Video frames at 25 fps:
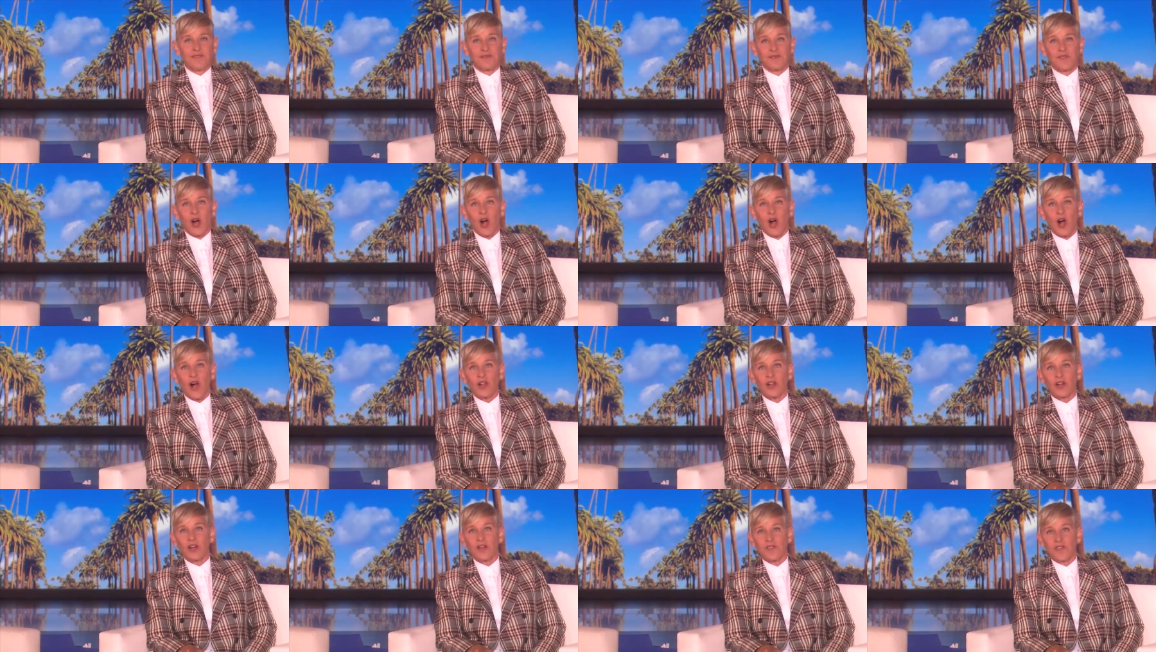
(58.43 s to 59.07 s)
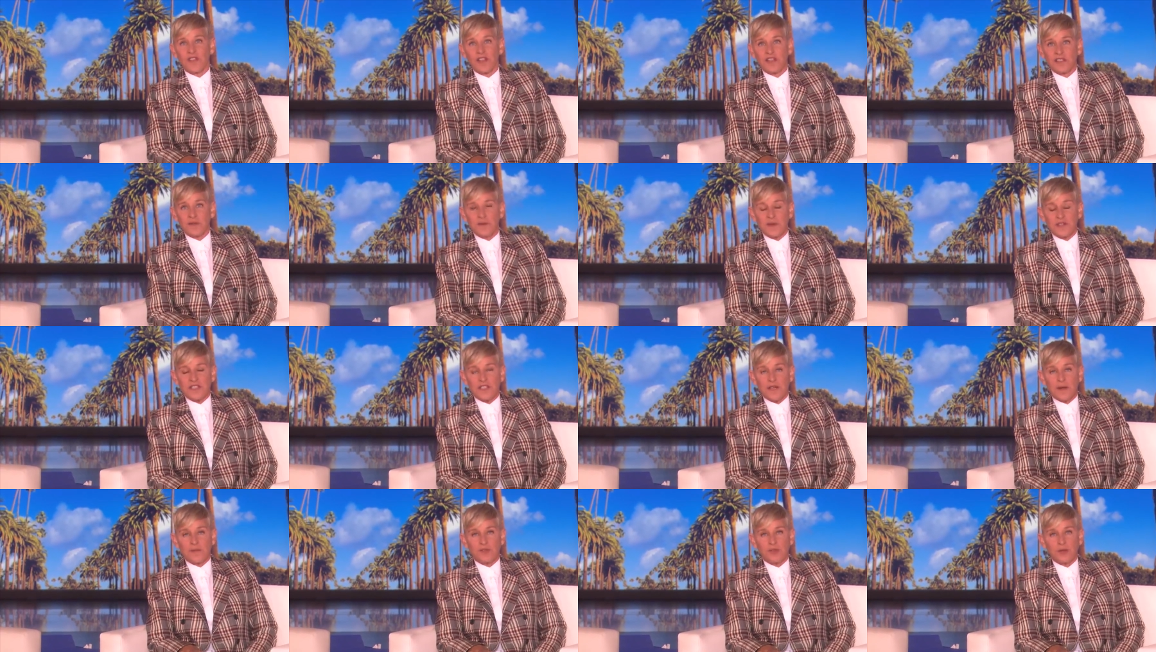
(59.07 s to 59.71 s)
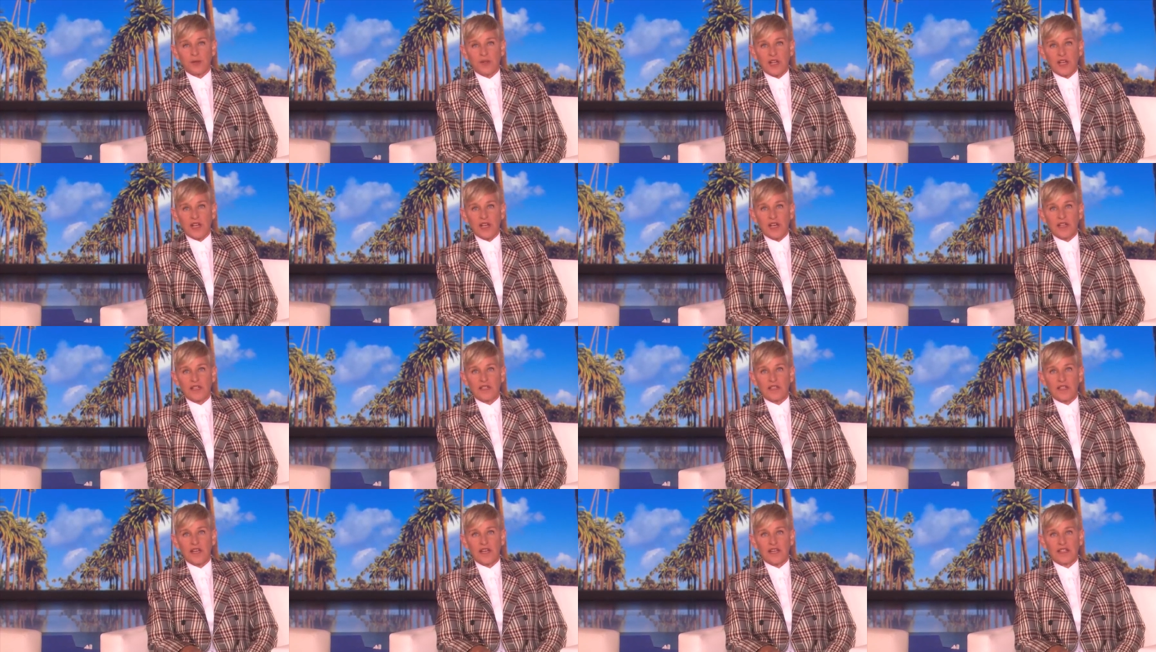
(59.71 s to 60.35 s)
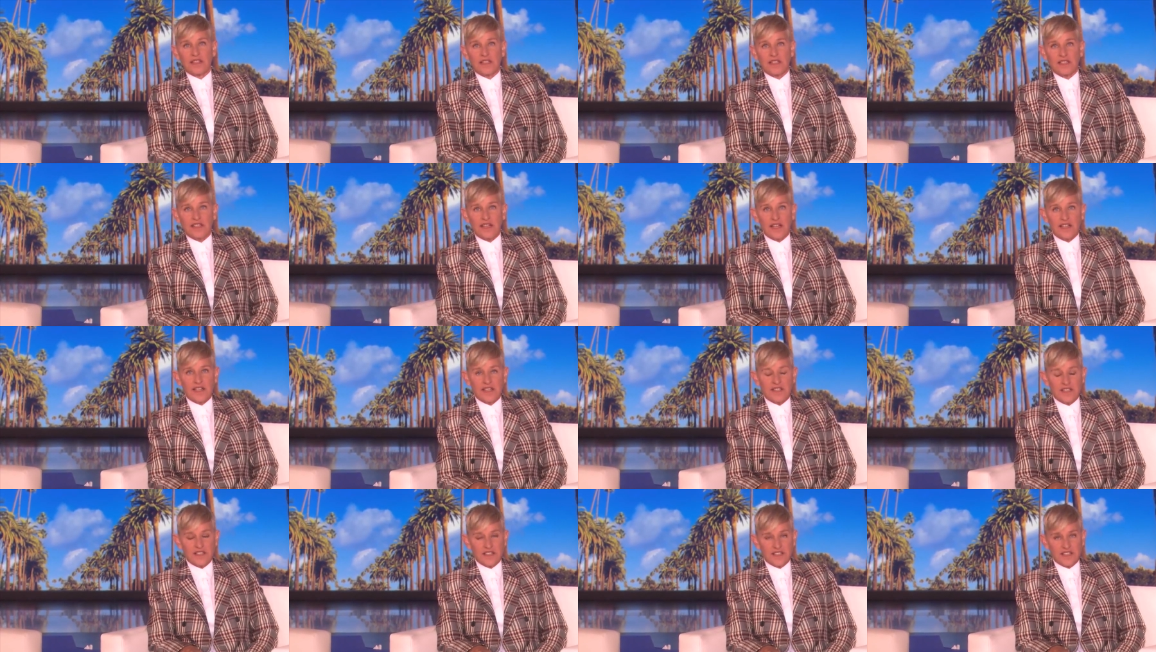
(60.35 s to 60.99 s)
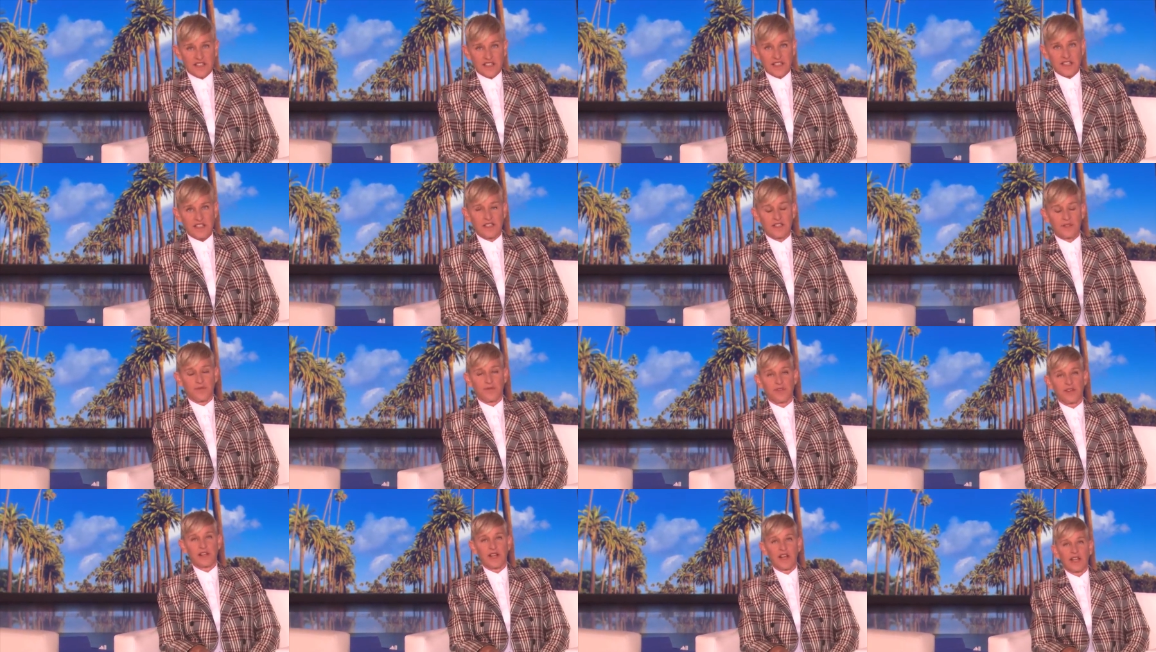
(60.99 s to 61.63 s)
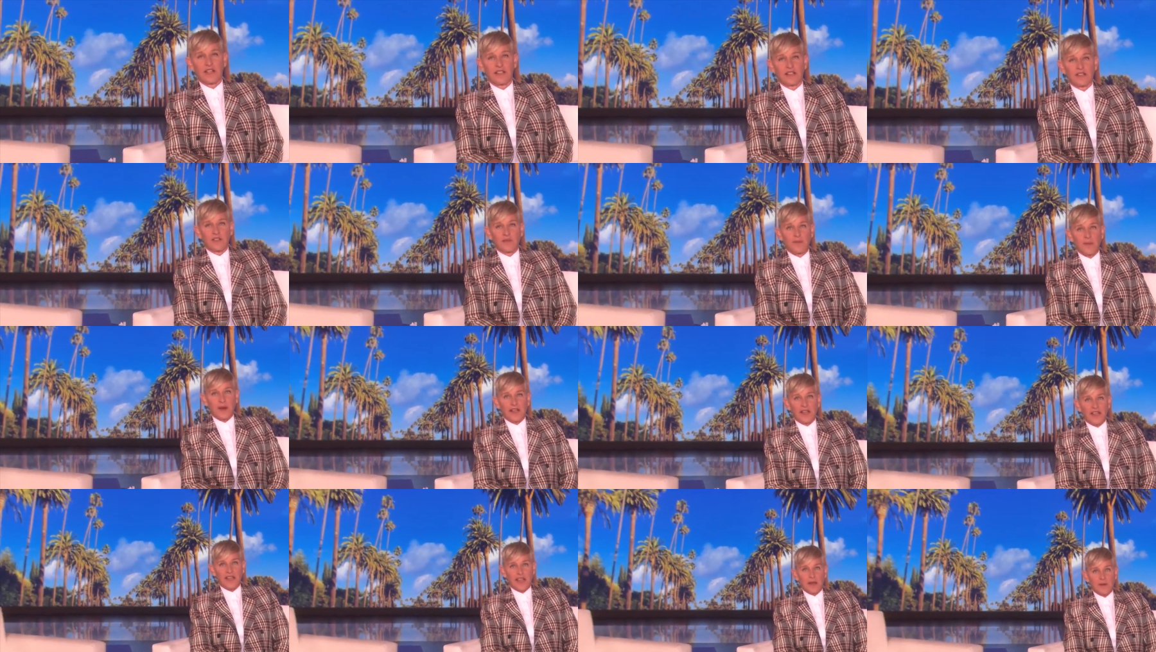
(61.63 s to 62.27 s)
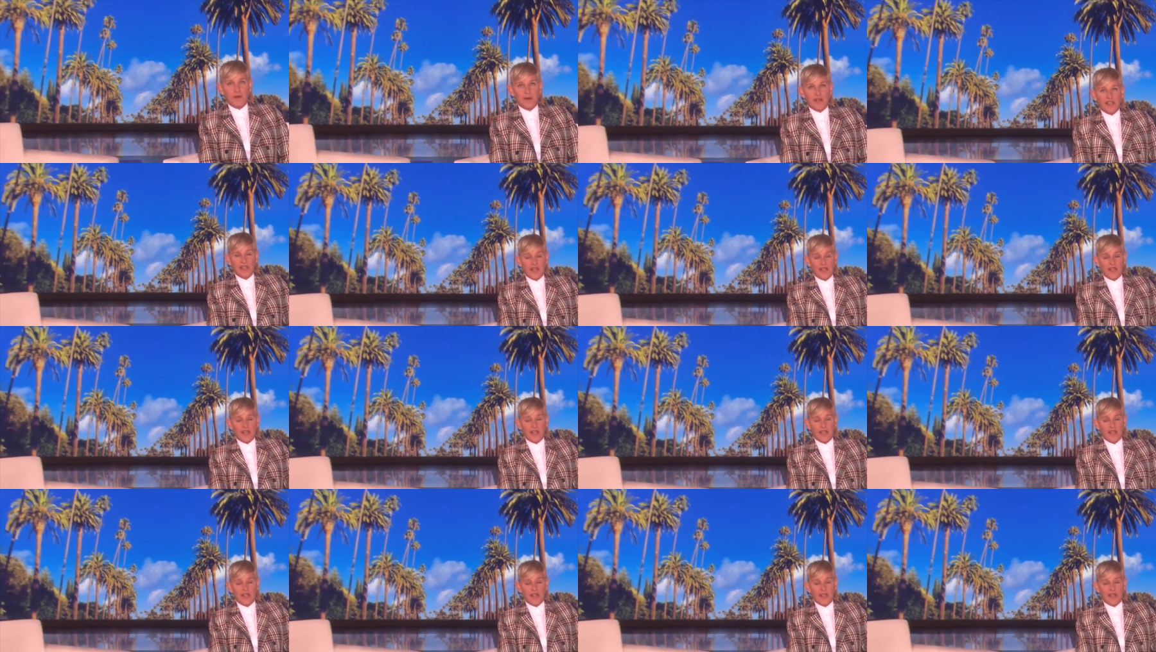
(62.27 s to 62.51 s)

Now, we should clarify NBC isn't canceling Ellen's daytime